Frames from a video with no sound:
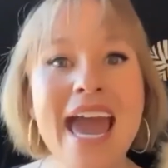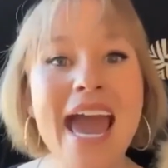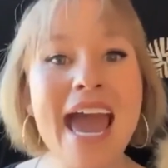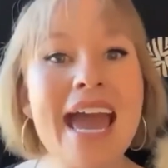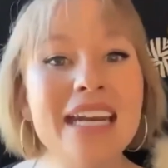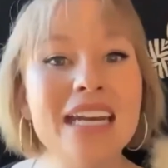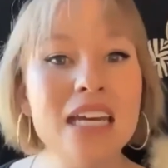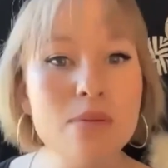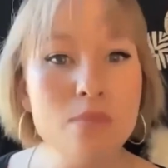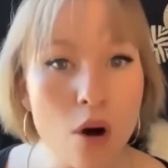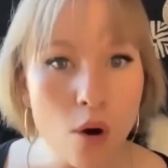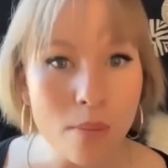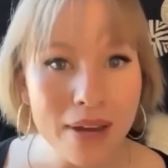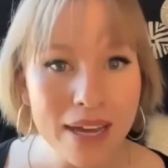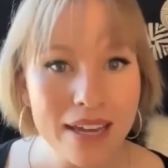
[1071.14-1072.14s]
Any
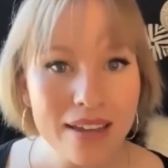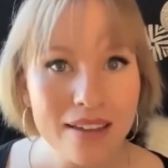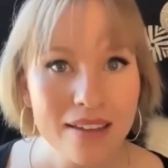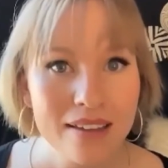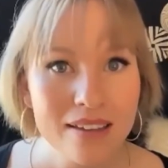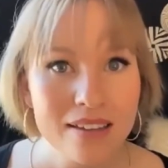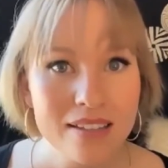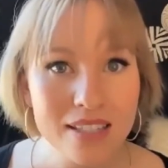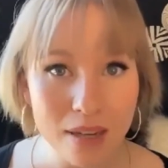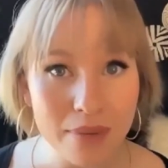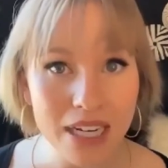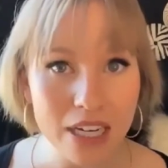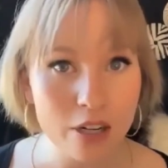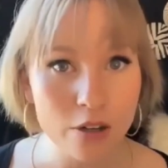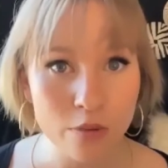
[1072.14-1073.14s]
moment,
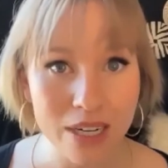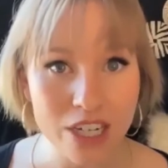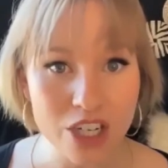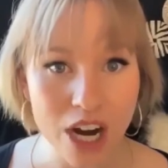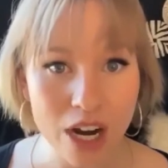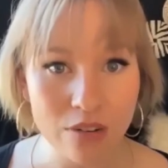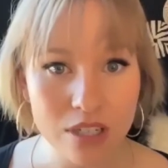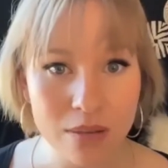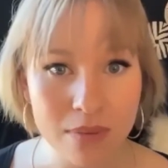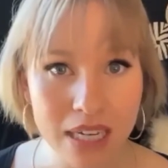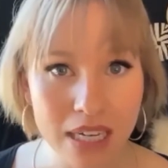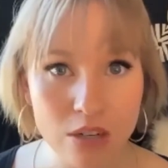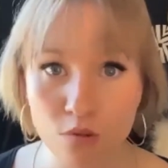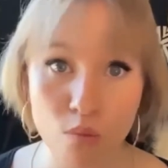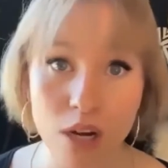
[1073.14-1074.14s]
somebody could reach out to
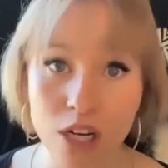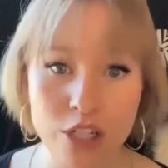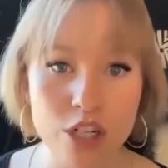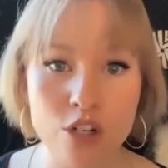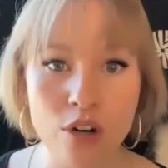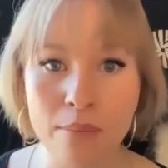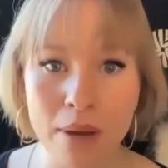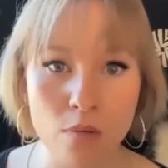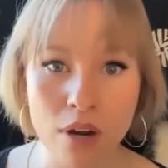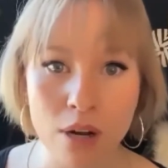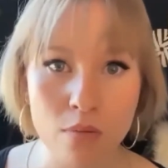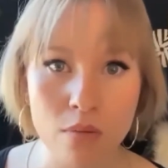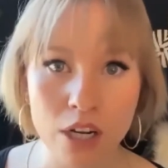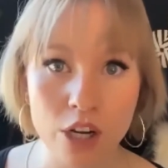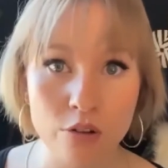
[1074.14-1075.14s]
me and want to join my
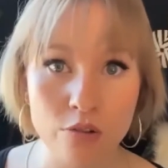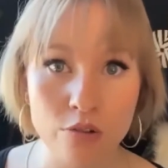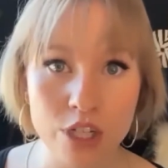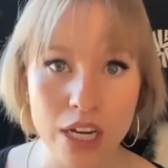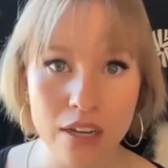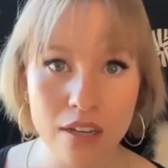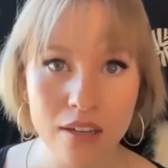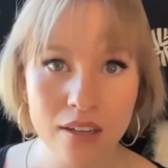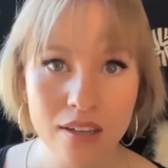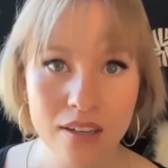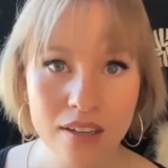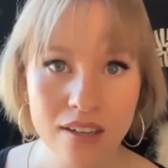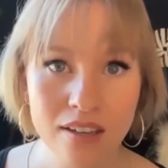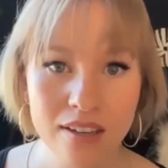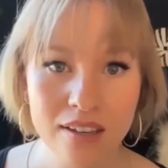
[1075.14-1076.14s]
one-on-one coaching.
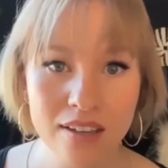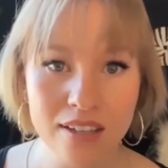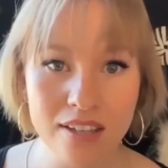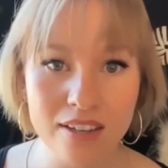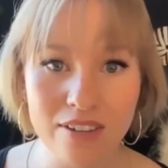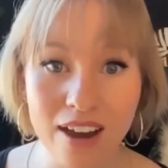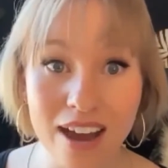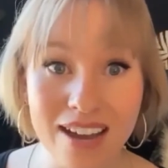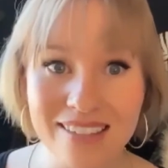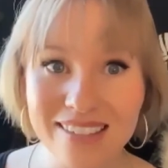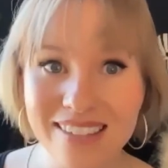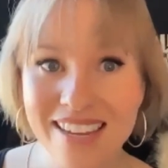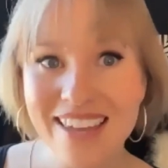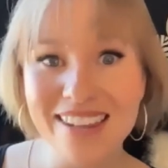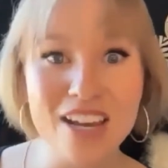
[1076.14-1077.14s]
You guys,
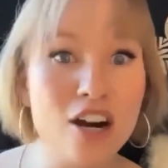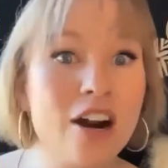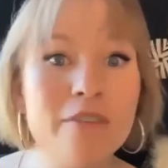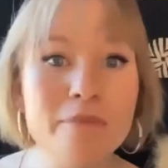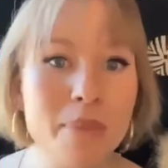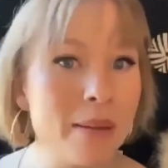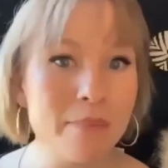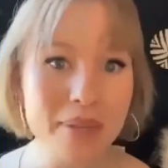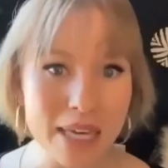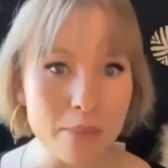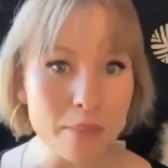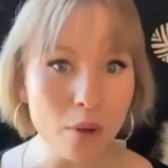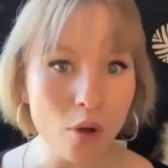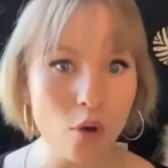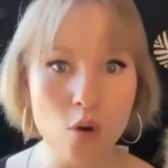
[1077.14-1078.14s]
there have been
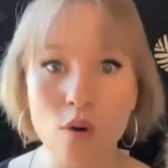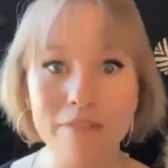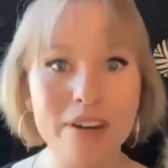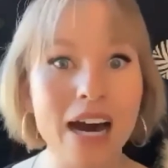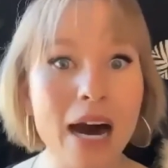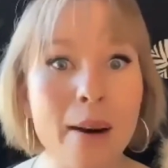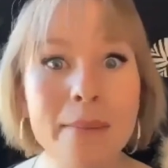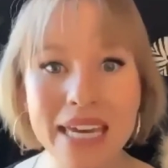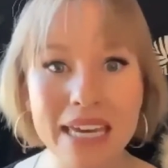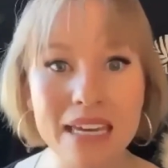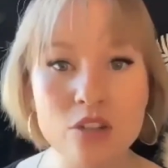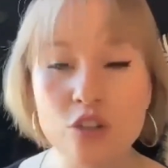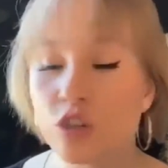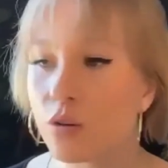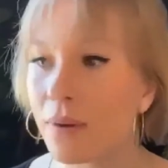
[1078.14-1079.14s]
people who have come
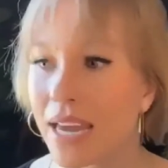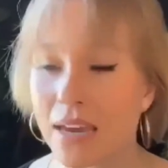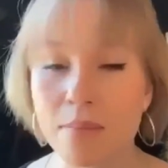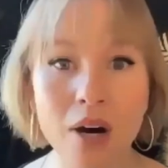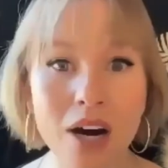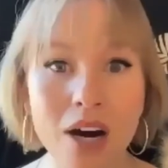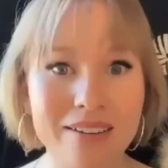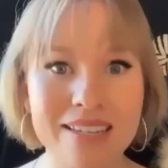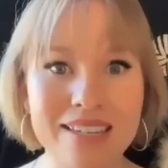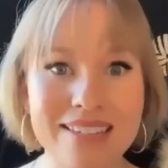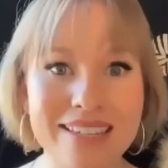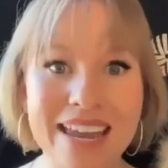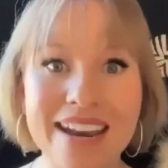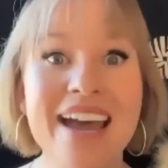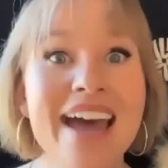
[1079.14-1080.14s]
into my inbox and
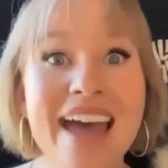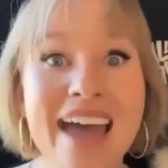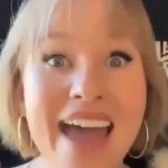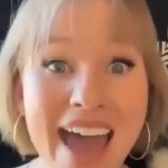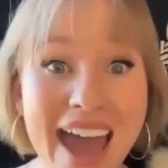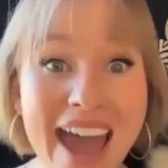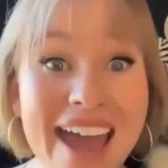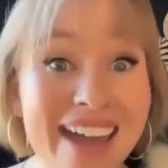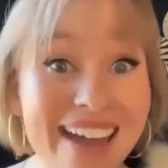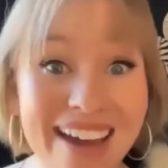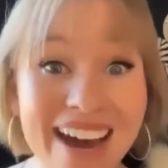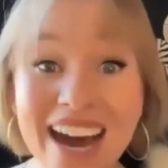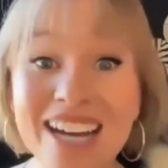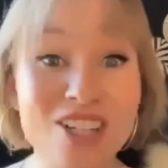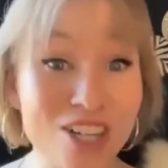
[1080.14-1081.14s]
said, hey,
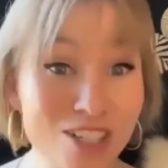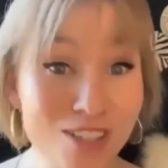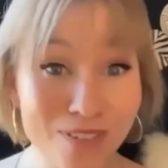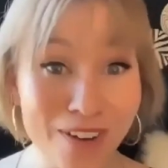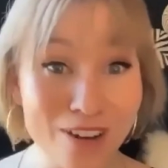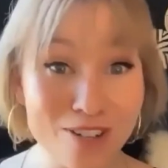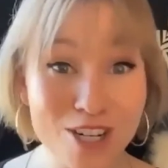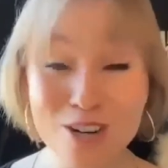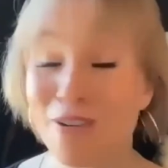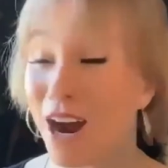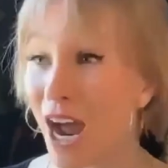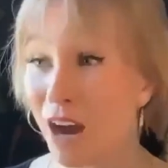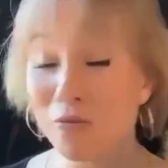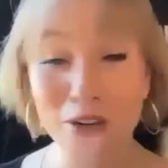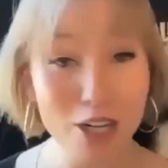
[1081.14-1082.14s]
I just found you.
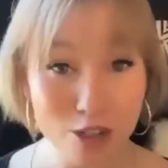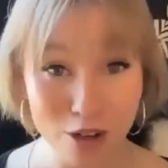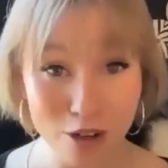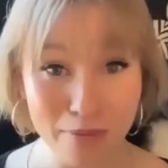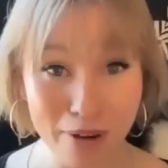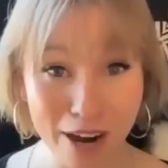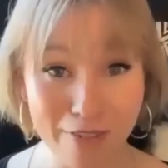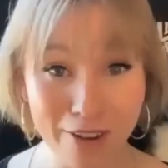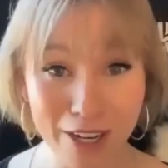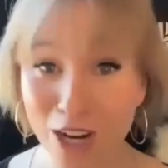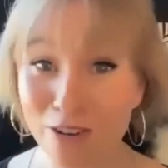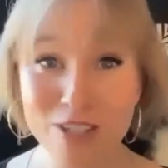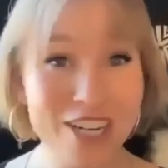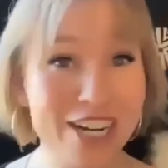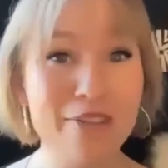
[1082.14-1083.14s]
I want to join private
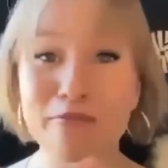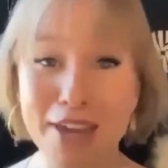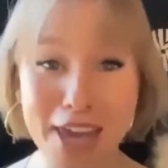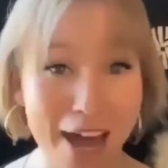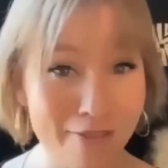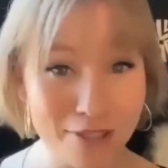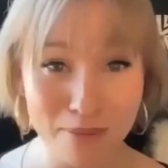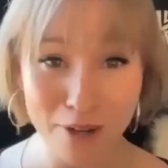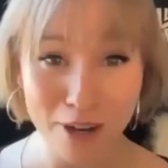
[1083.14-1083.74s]
coaching. We have some